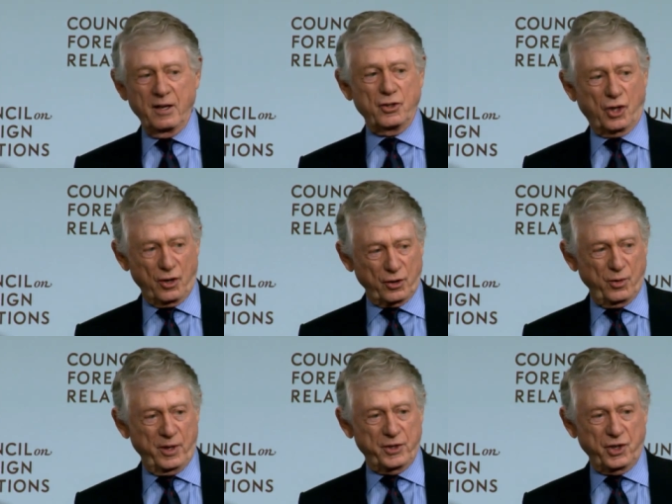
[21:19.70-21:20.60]
talked
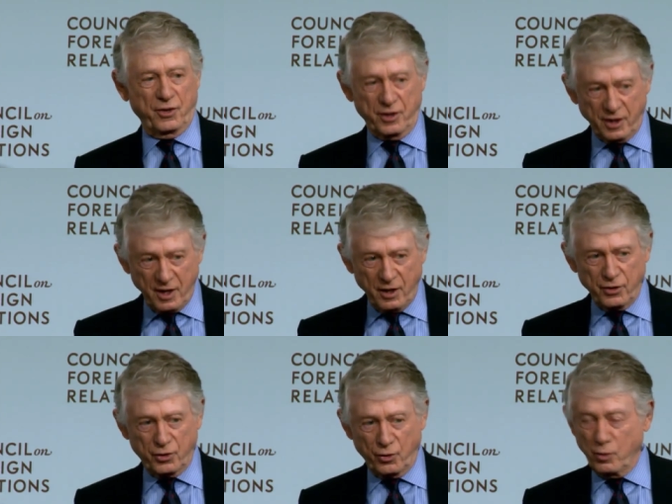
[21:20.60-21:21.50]
to each other
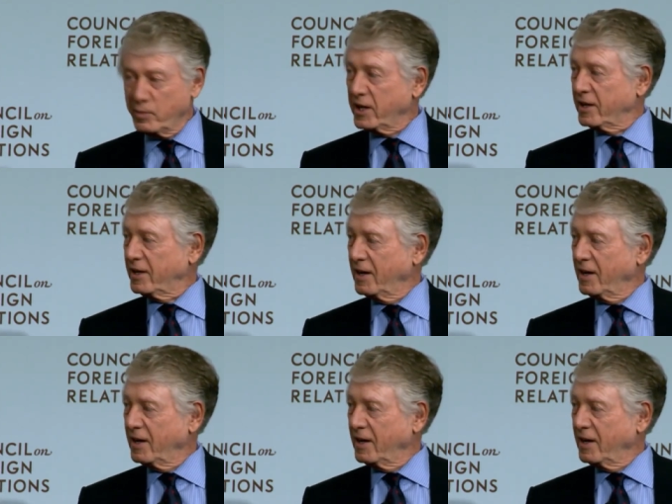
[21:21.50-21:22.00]
through me.